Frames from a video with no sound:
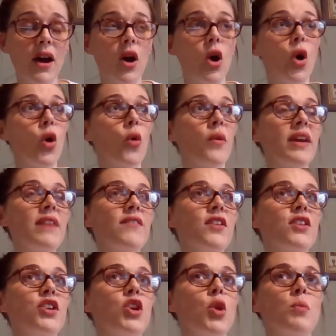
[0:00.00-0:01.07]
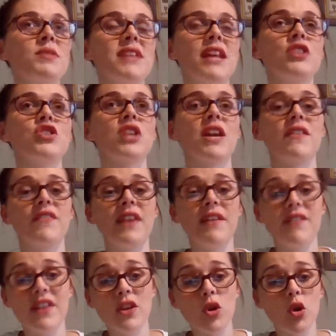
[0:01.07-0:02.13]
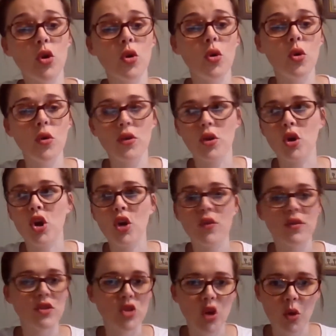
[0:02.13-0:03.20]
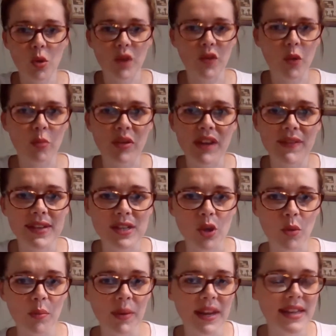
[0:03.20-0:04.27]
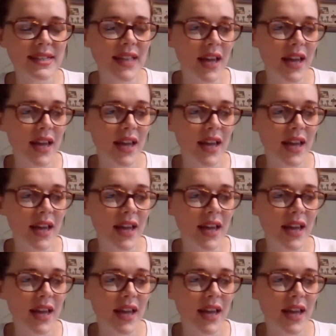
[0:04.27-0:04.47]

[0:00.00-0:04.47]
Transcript: Or even, potentially if in your current or one of your previous companies,